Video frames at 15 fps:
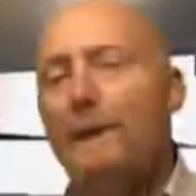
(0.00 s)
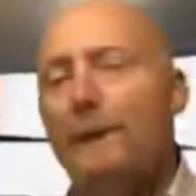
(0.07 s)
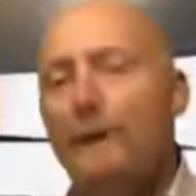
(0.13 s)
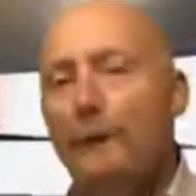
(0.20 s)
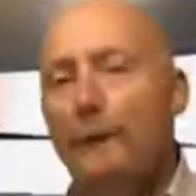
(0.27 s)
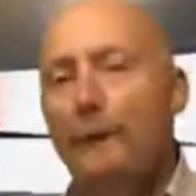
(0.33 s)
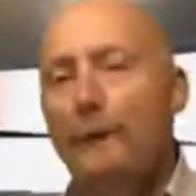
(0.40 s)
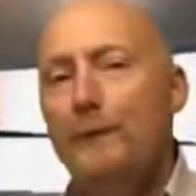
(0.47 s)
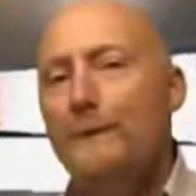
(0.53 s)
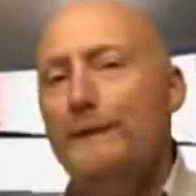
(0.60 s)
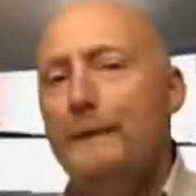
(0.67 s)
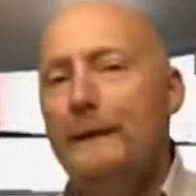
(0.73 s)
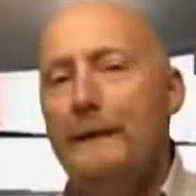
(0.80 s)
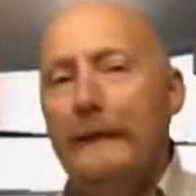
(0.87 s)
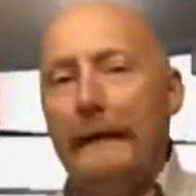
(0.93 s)
Food was the
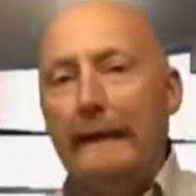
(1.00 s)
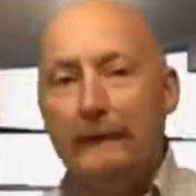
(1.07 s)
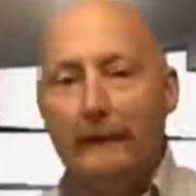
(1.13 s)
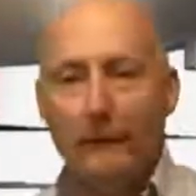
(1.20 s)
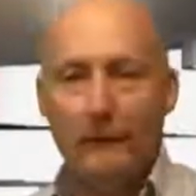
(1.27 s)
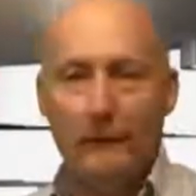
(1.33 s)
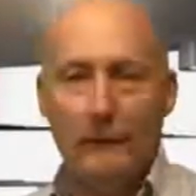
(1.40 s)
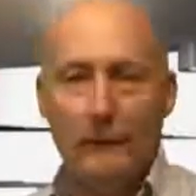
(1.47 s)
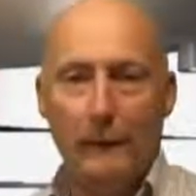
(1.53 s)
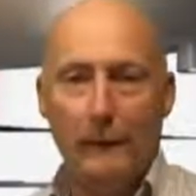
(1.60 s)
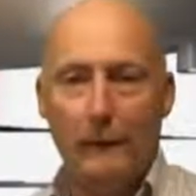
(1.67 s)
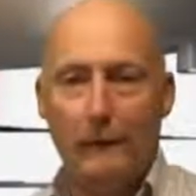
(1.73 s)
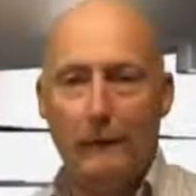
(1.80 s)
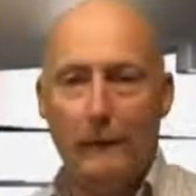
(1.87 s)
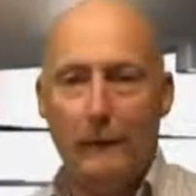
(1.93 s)
thing that got you into
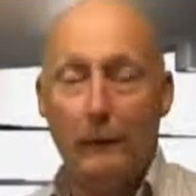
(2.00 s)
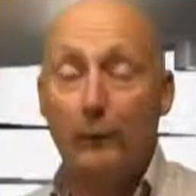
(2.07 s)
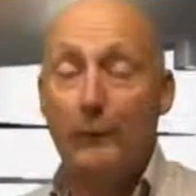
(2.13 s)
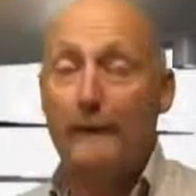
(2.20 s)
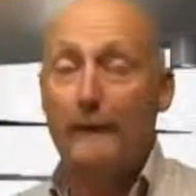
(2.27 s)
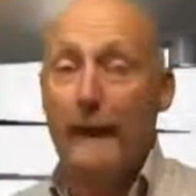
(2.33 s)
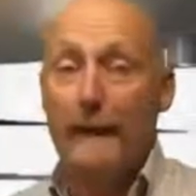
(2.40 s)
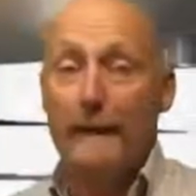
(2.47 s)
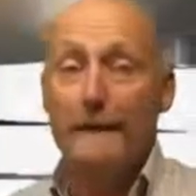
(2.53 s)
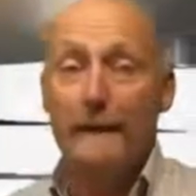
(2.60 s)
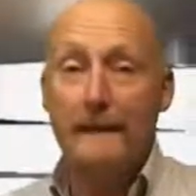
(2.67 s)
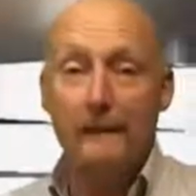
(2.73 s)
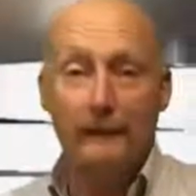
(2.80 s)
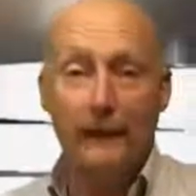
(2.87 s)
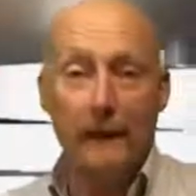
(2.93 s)
trouble with
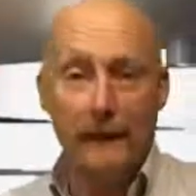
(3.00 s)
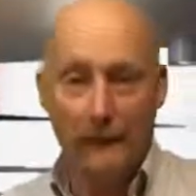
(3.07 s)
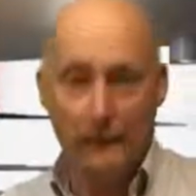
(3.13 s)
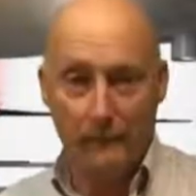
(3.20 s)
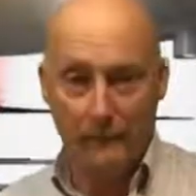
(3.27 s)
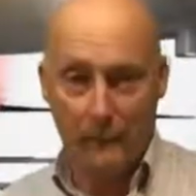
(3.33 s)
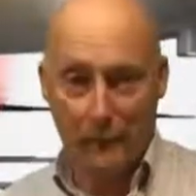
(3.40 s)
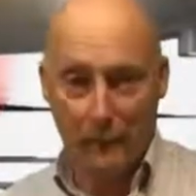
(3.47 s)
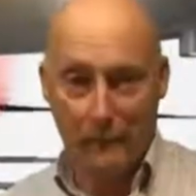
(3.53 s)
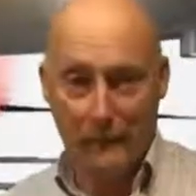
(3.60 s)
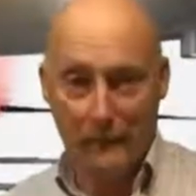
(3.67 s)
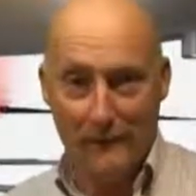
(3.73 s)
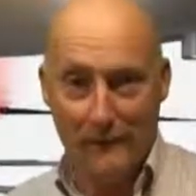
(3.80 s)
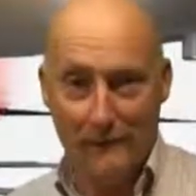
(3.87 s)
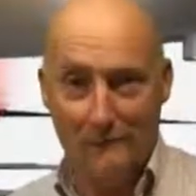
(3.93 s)
excess fat in the first
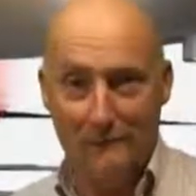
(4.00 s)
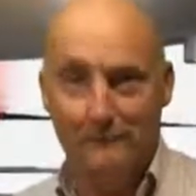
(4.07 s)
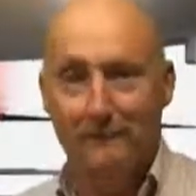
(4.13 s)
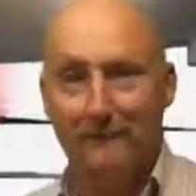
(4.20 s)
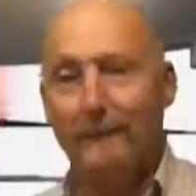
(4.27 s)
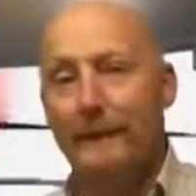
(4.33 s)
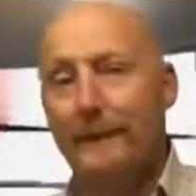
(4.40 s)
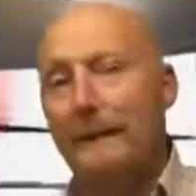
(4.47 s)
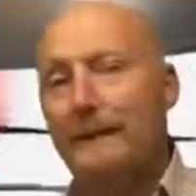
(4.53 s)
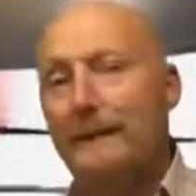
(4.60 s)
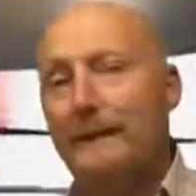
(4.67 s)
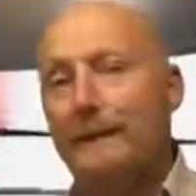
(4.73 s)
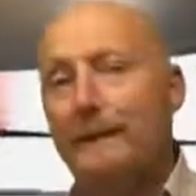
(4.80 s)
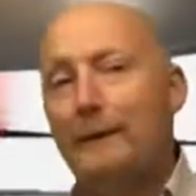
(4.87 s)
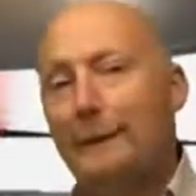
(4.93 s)
place.
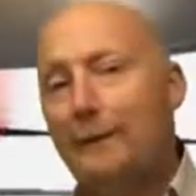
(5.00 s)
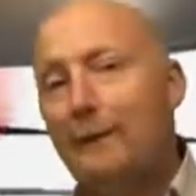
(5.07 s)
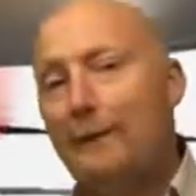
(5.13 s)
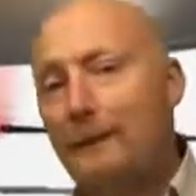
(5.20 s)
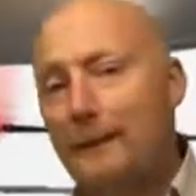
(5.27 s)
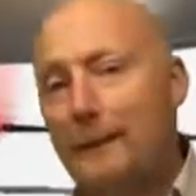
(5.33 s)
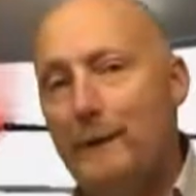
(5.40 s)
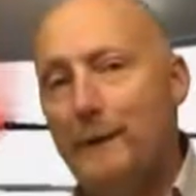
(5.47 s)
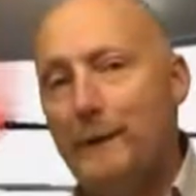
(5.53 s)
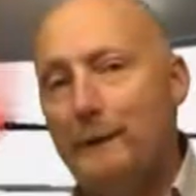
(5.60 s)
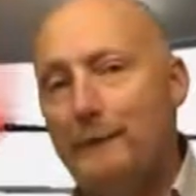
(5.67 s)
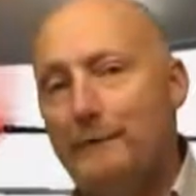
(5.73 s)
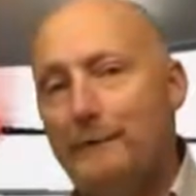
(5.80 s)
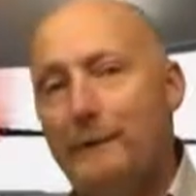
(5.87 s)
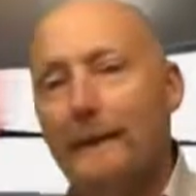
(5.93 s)
Truth number two.
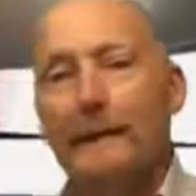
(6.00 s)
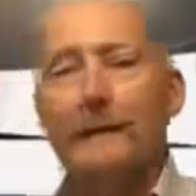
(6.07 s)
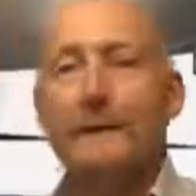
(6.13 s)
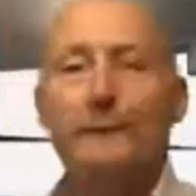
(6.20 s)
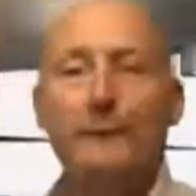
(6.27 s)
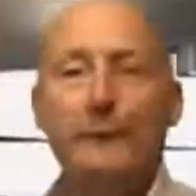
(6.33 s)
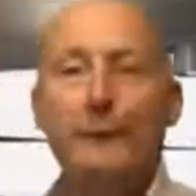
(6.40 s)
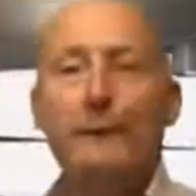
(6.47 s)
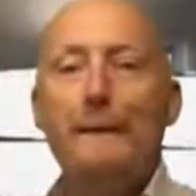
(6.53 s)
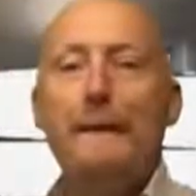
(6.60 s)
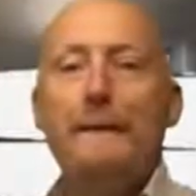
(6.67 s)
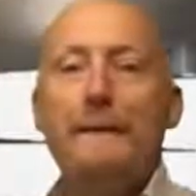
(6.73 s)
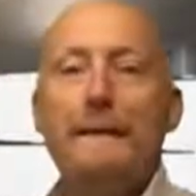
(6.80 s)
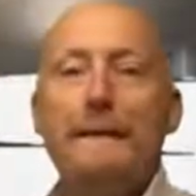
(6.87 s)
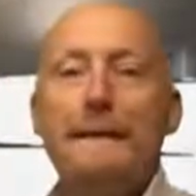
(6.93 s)
Food
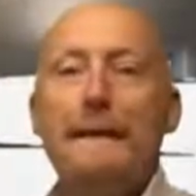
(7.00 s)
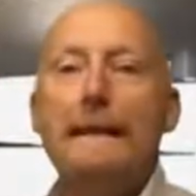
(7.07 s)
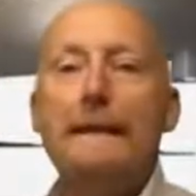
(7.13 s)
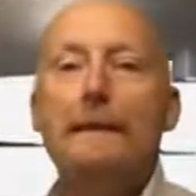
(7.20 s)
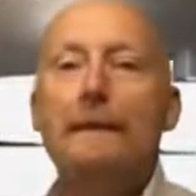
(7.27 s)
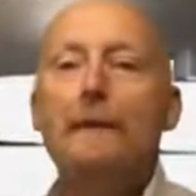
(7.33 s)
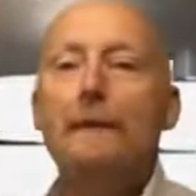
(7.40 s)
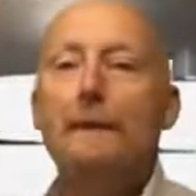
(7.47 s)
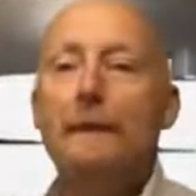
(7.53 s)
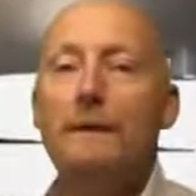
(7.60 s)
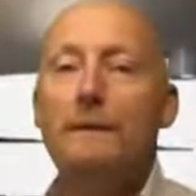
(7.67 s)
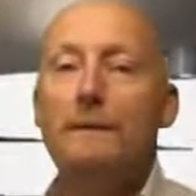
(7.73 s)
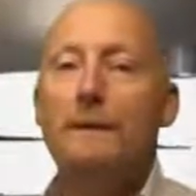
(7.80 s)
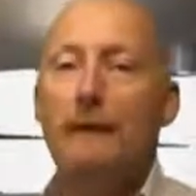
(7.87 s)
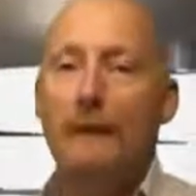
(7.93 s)
is the thing that will get
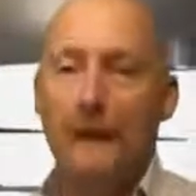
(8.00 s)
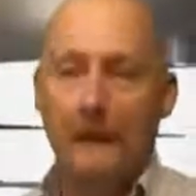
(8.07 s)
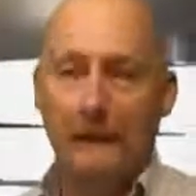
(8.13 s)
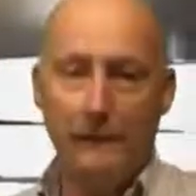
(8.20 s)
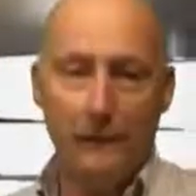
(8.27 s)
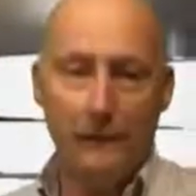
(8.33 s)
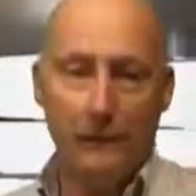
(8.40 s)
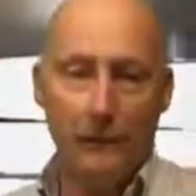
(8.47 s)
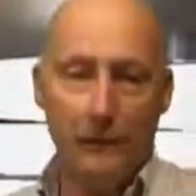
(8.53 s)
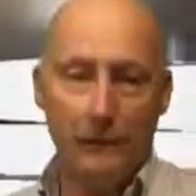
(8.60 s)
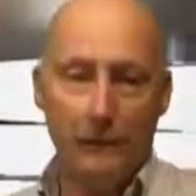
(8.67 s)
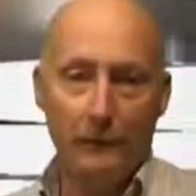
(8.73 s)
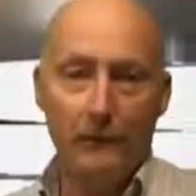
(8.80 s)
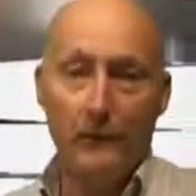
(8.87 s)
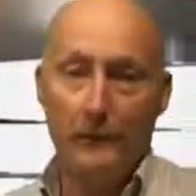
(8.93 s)
you out of that
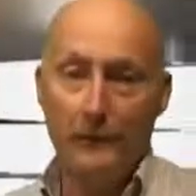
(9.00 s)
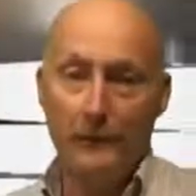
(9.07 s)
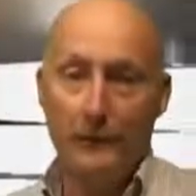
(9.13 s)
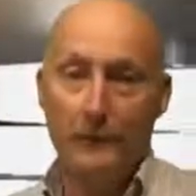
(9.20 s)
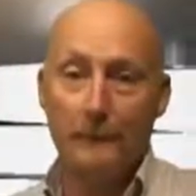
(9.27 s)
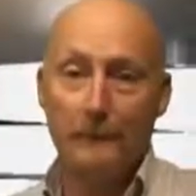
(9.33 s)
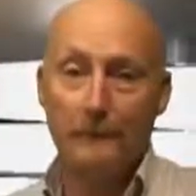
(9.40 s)
problem as well.